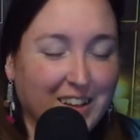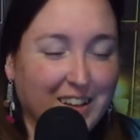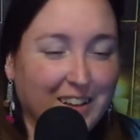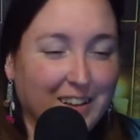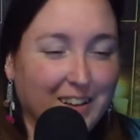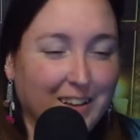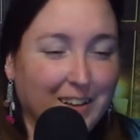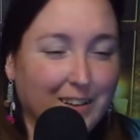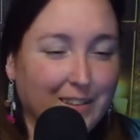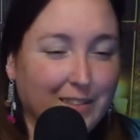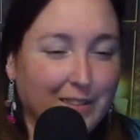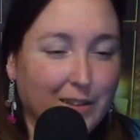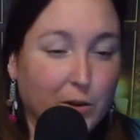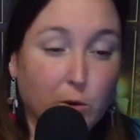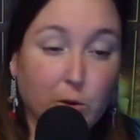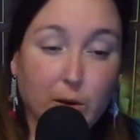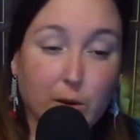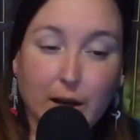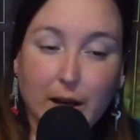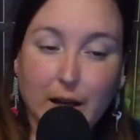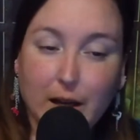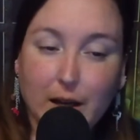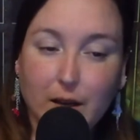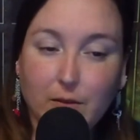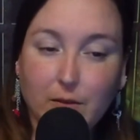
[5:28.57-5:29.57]
The
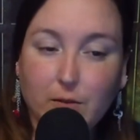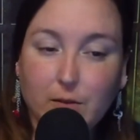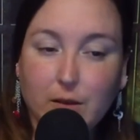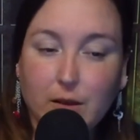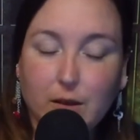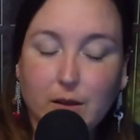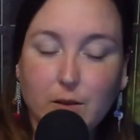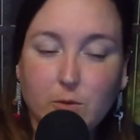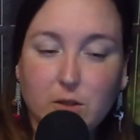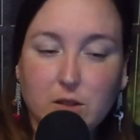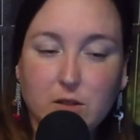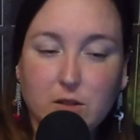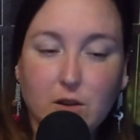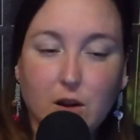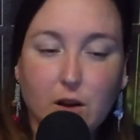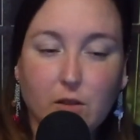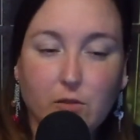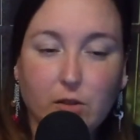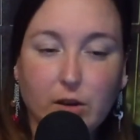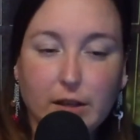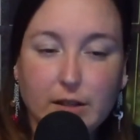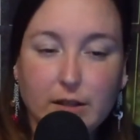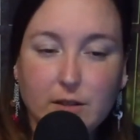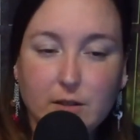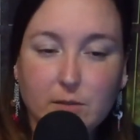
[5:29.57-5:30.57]
grave was off
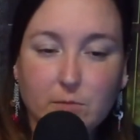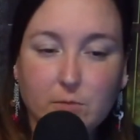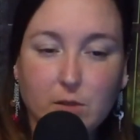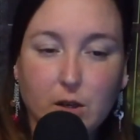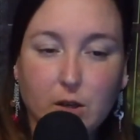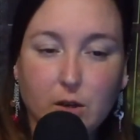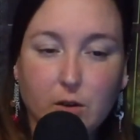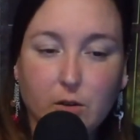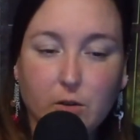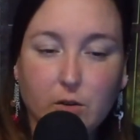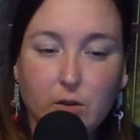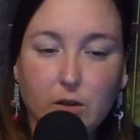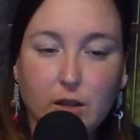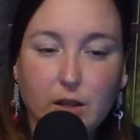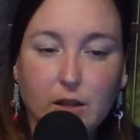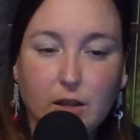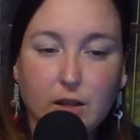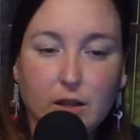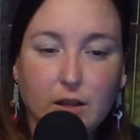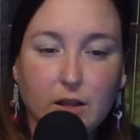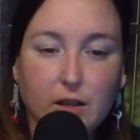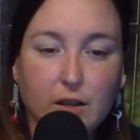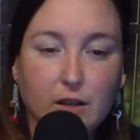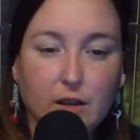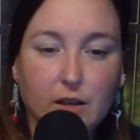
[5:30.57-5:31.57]
Ransom Road
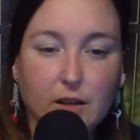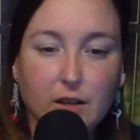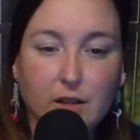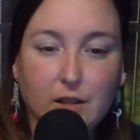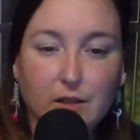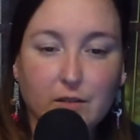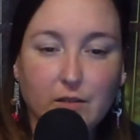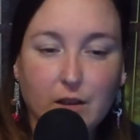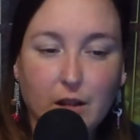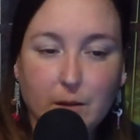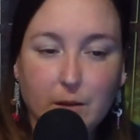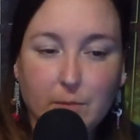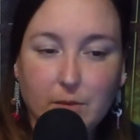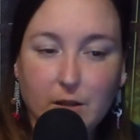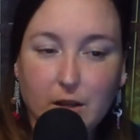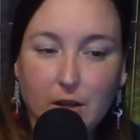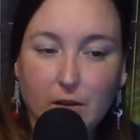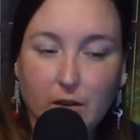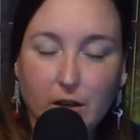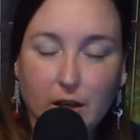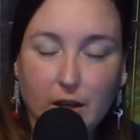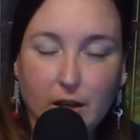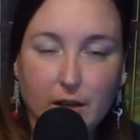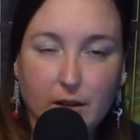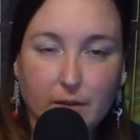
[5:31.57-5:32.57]
in an undeveloped
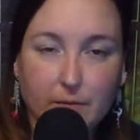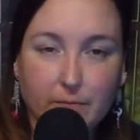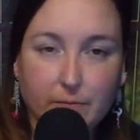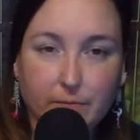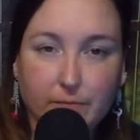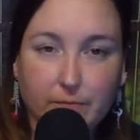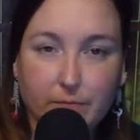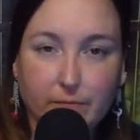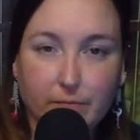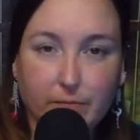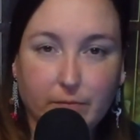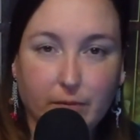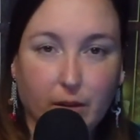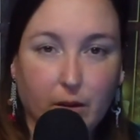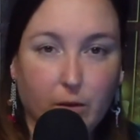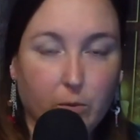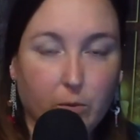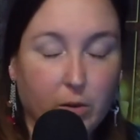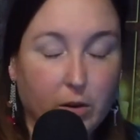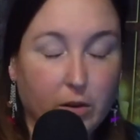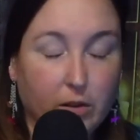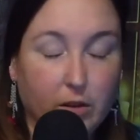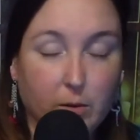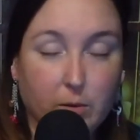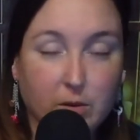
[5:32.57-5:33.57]
area where
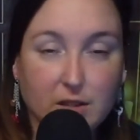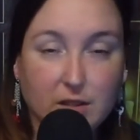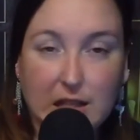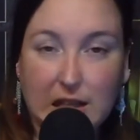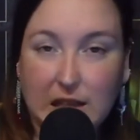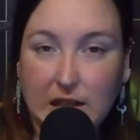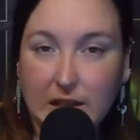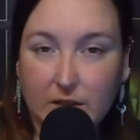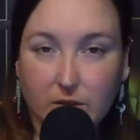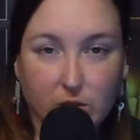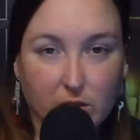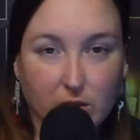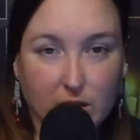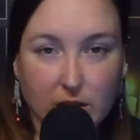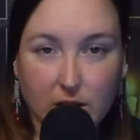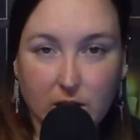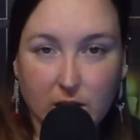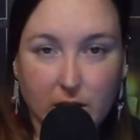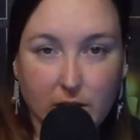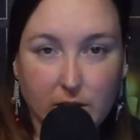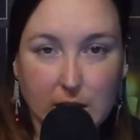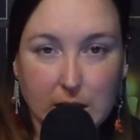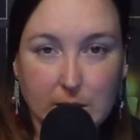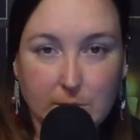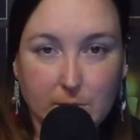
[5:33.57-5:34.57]
there was literally
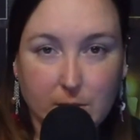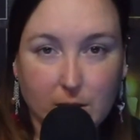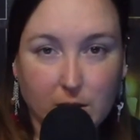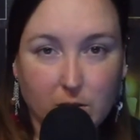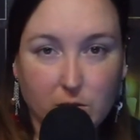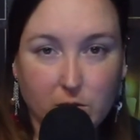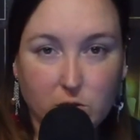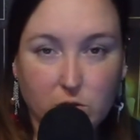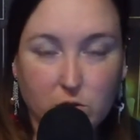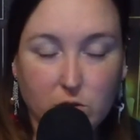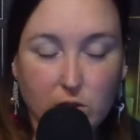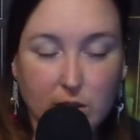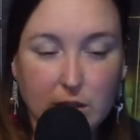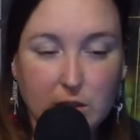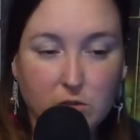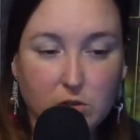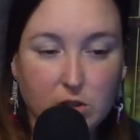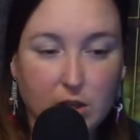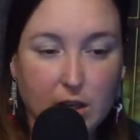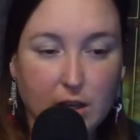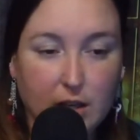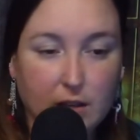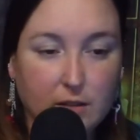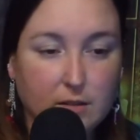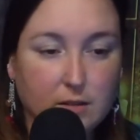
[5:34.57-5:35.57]
nothing but those train
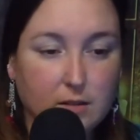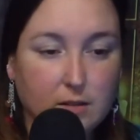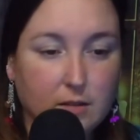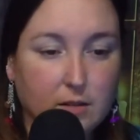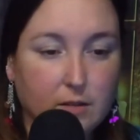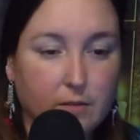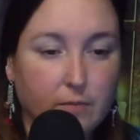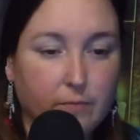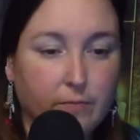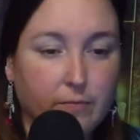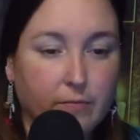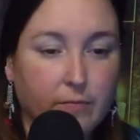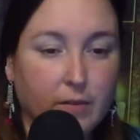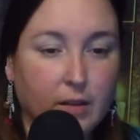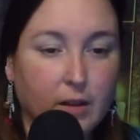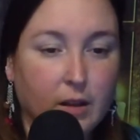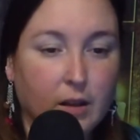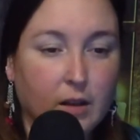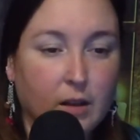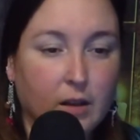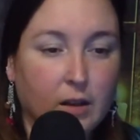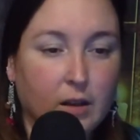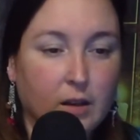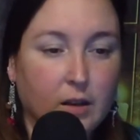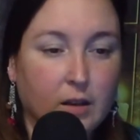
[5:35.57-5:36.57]
tracks.
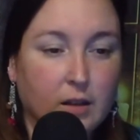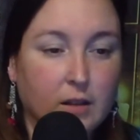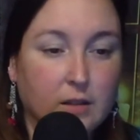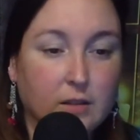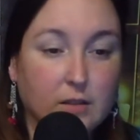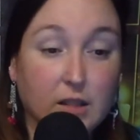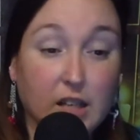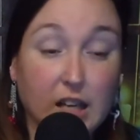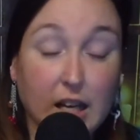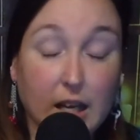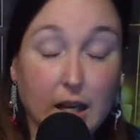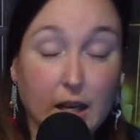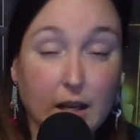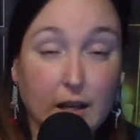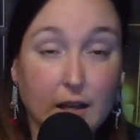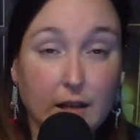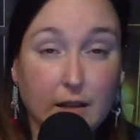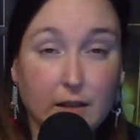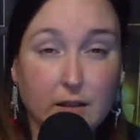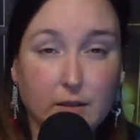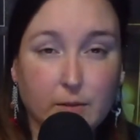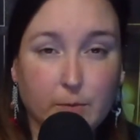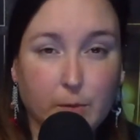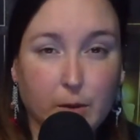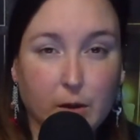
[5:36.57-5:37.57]
Today,
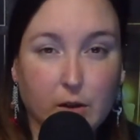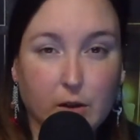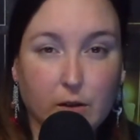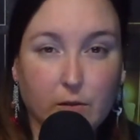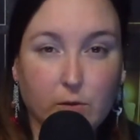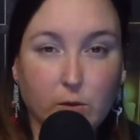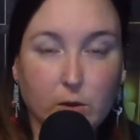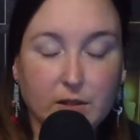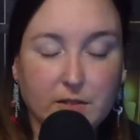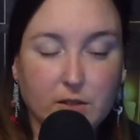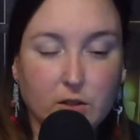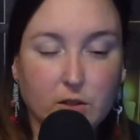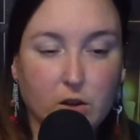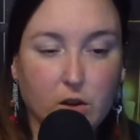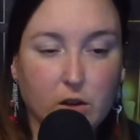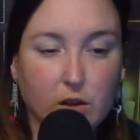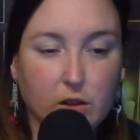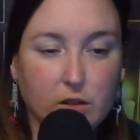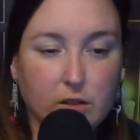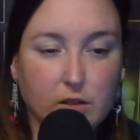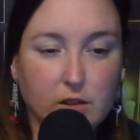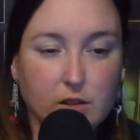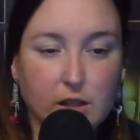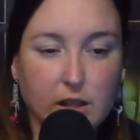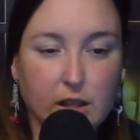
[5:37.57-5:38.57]
it's part of what's
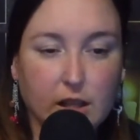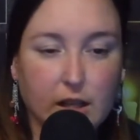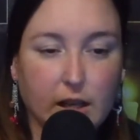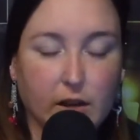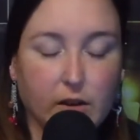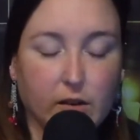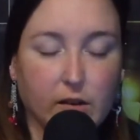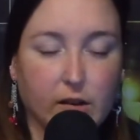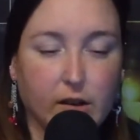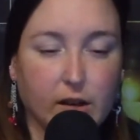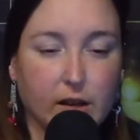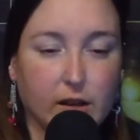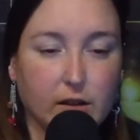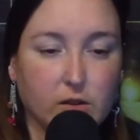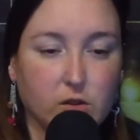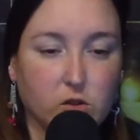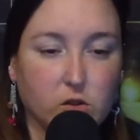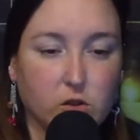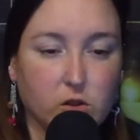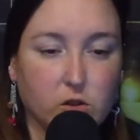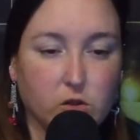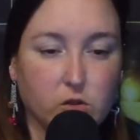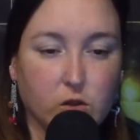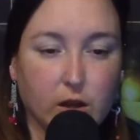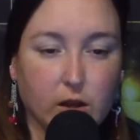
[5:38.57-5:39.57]
called Heritage
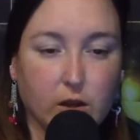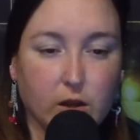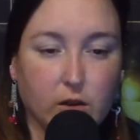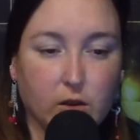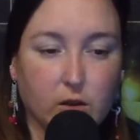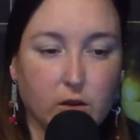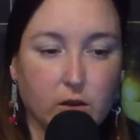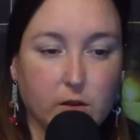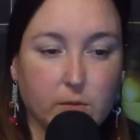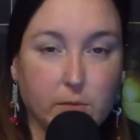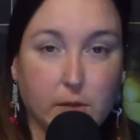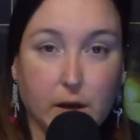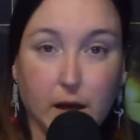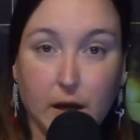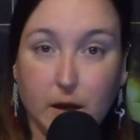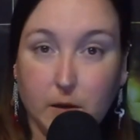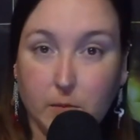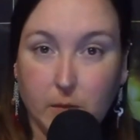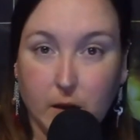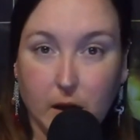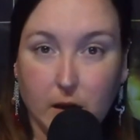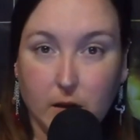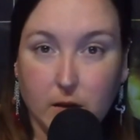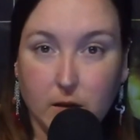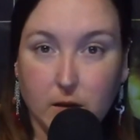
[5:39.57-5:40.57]
Trail Bike
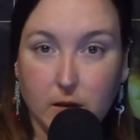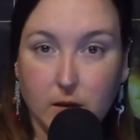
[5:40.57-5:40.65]
Path.